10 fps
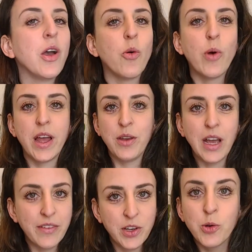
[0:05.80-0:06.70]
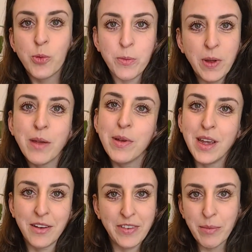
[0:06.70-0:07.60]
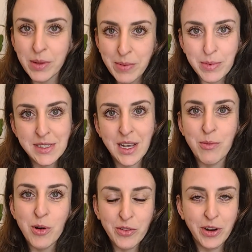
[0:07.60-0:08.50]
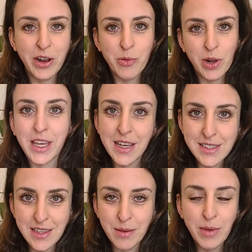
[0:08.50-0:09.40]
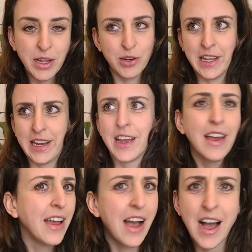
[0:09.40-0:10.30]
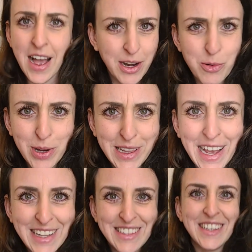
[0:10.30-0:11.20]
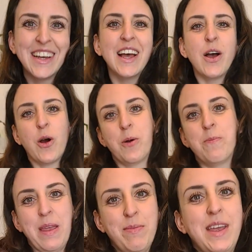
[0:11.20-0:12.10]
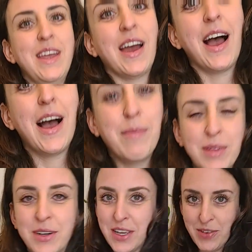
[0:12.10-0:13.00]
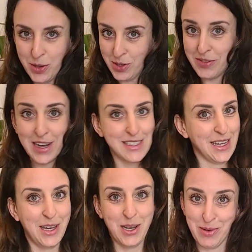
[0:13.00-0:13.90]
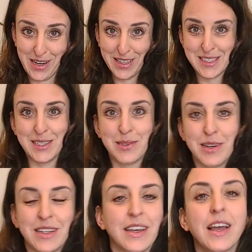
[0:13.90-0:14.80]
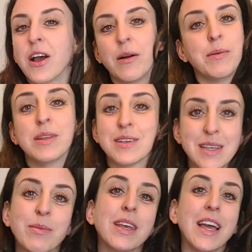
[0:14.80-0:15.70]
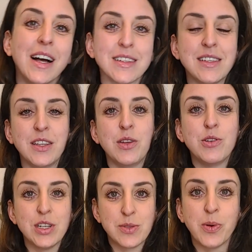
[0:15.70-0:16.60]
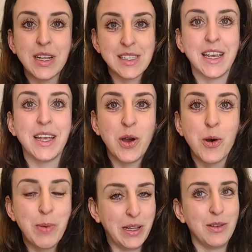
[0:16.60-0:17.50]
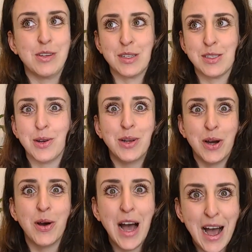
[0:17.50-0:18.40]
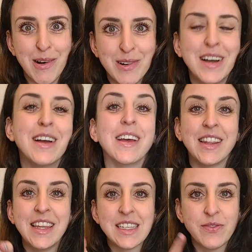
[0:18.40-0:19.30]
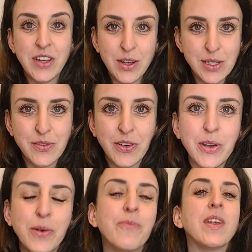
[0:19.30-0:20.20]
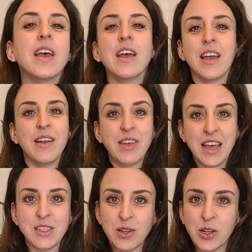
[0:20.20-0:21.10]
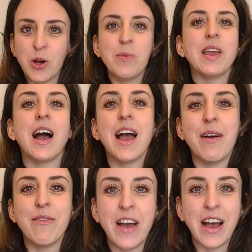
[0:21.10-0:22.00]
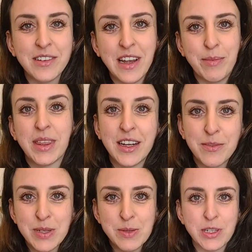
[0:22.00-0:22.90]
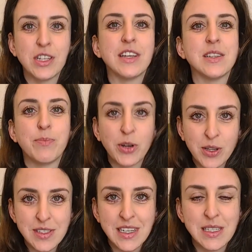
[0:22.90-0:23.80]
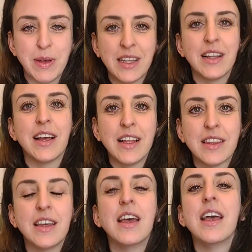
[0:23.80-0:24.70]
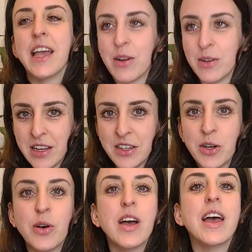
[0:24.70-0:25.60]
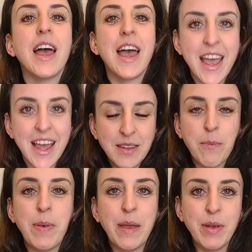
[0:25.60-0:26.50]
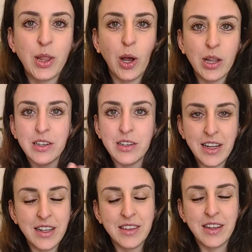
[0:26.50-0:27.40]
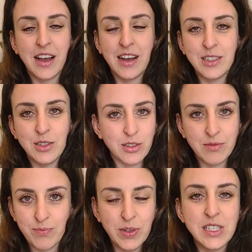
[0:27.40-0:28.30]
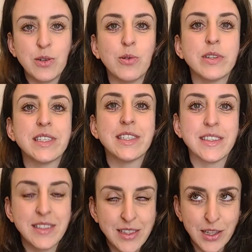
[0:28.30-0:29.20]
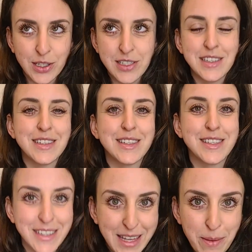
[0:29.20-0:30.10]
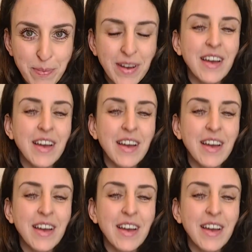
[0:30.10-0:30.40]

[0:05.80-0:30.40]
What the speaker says: when you have a newborn baby and family members come over and want to kiss them, and you're like, I don't want that. Or maybe they're giving you advice and you don't want to listen to it. Or maybe there's something else that you just want to say no, but you just don't know how. This video is for you. In case you don't know me, hi, I'm Valerie. I'm a therapist specialized in birth to six mental health in Ontario and baby, toddler, and preschoolers sleep.